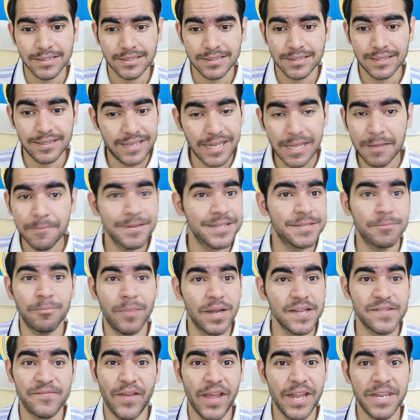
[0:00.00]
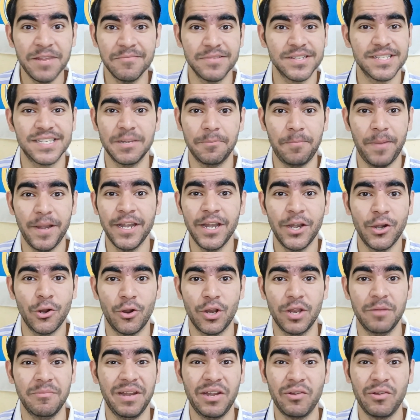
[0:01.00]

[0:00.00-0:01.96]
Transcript: The team is much, very much dependent on him.